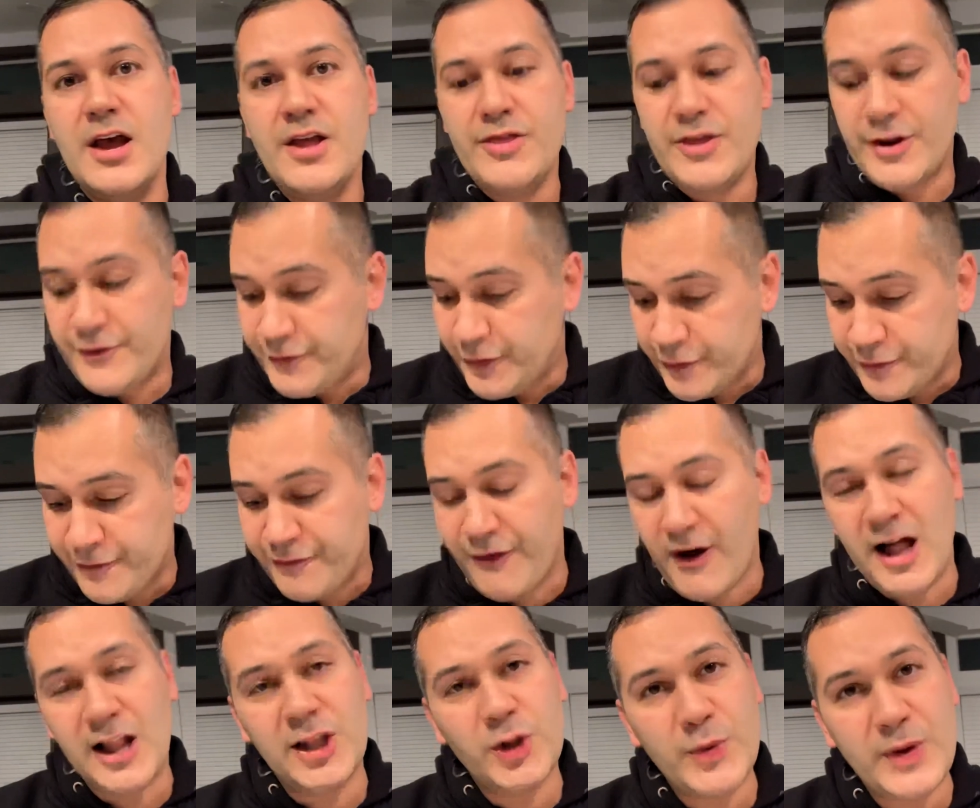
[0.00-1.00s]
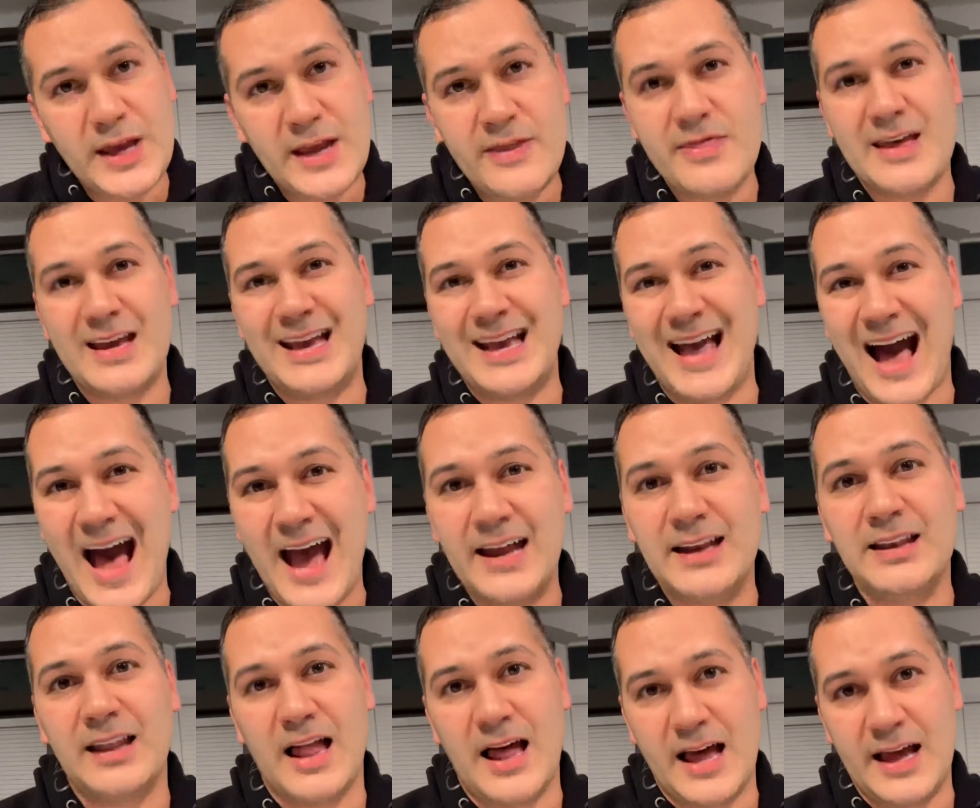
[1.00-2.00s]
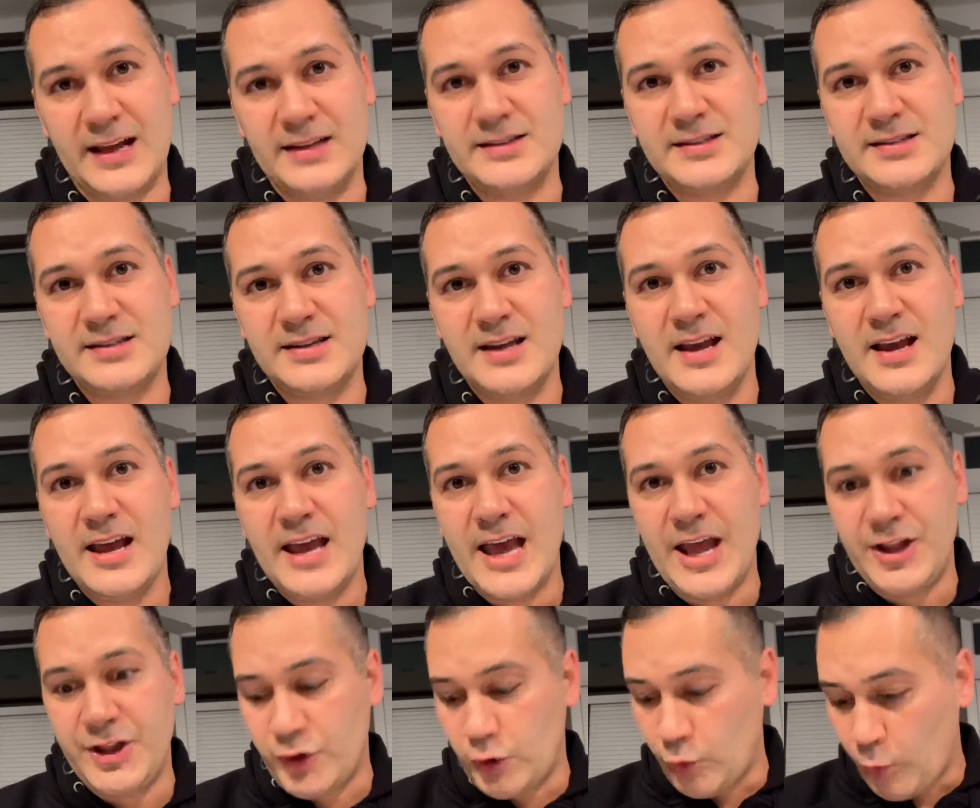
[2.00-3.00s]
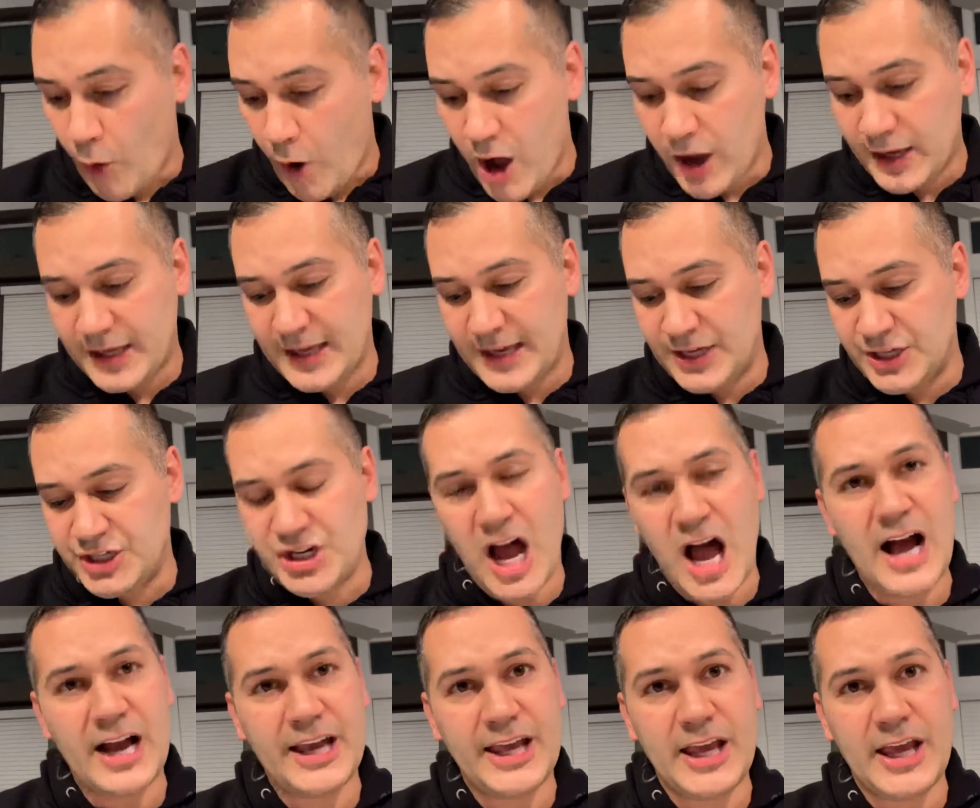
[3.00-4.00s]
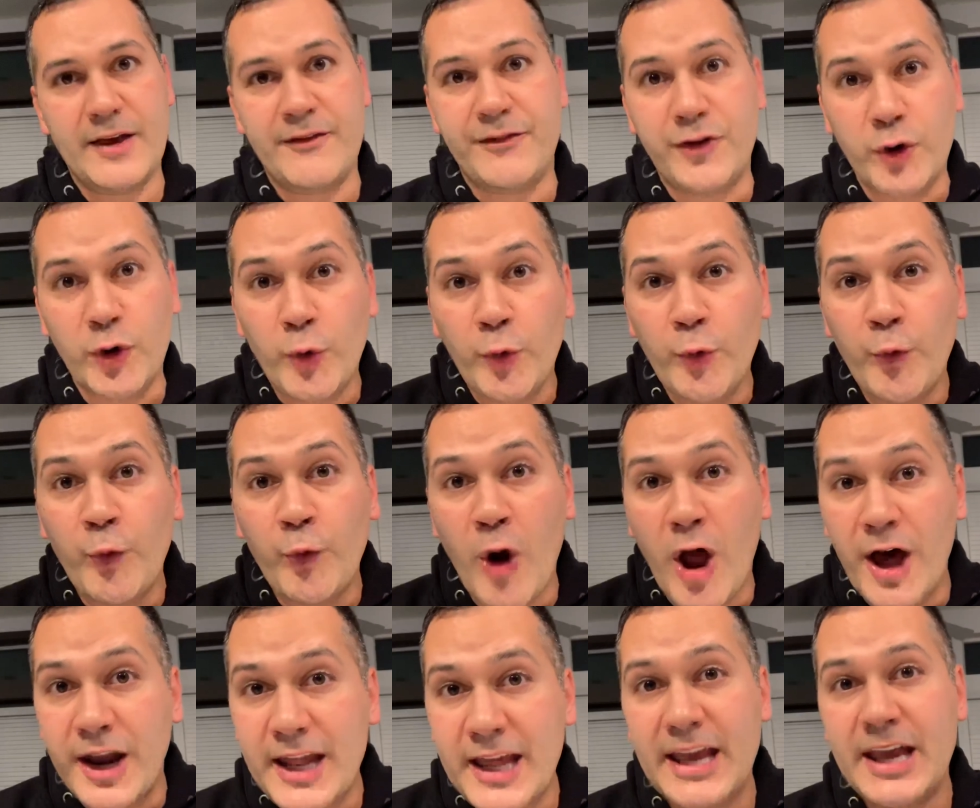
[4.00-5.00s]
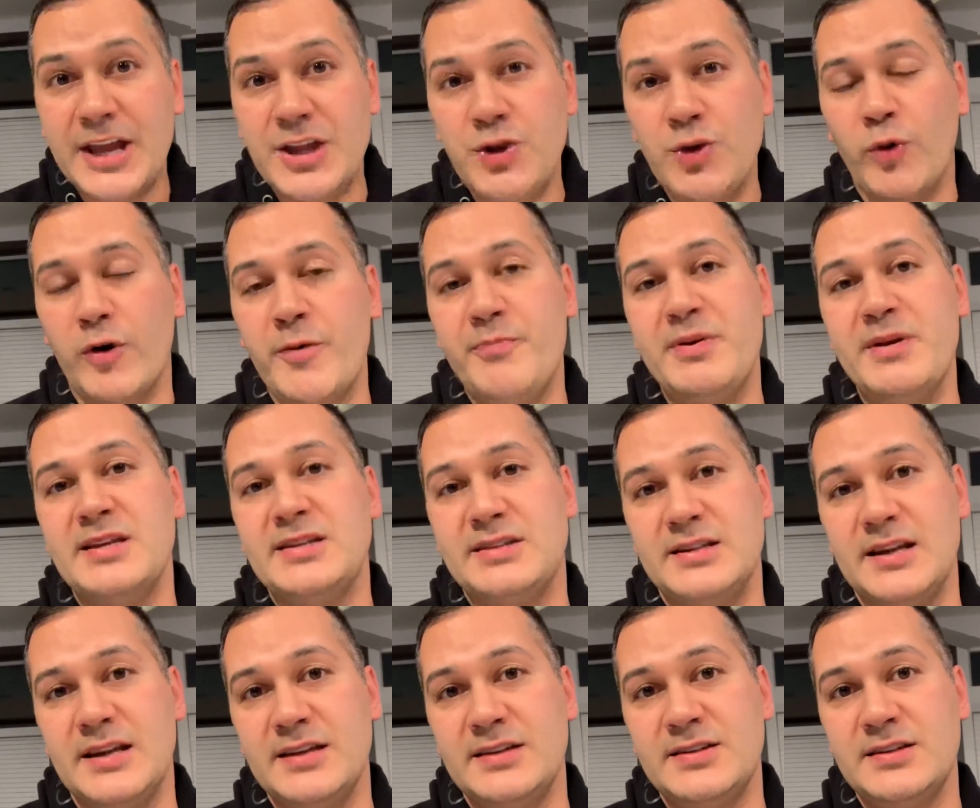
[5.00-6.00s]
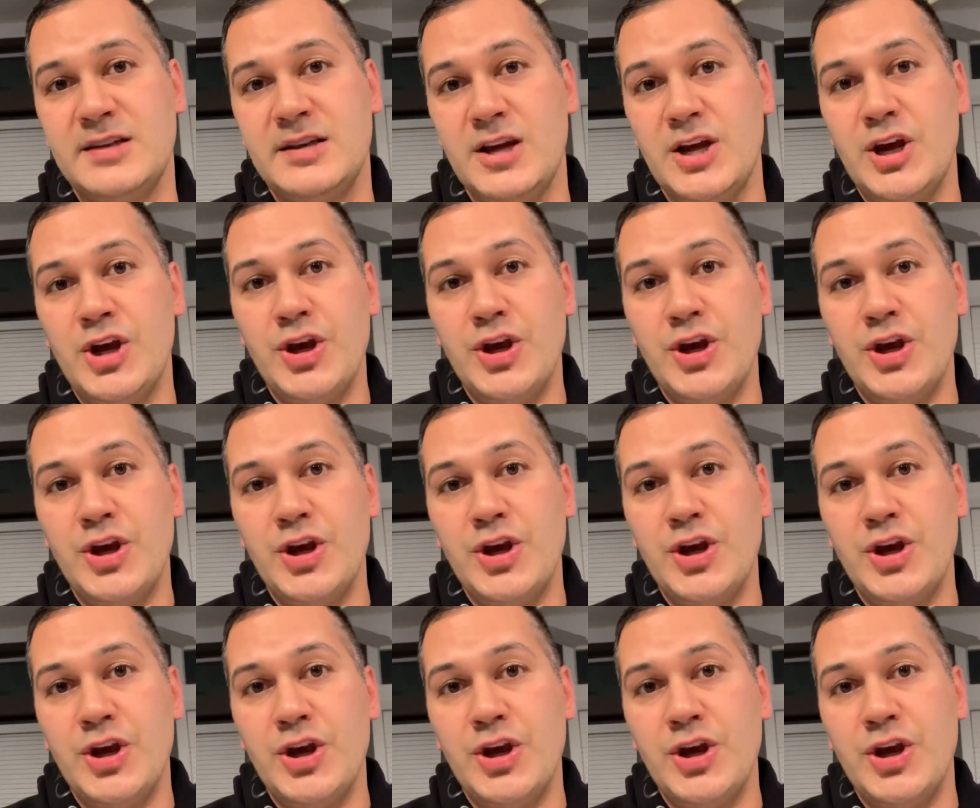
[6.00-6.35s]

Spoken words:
that if you're following in the guidelines and you're walking, jogging, if you're running in your business,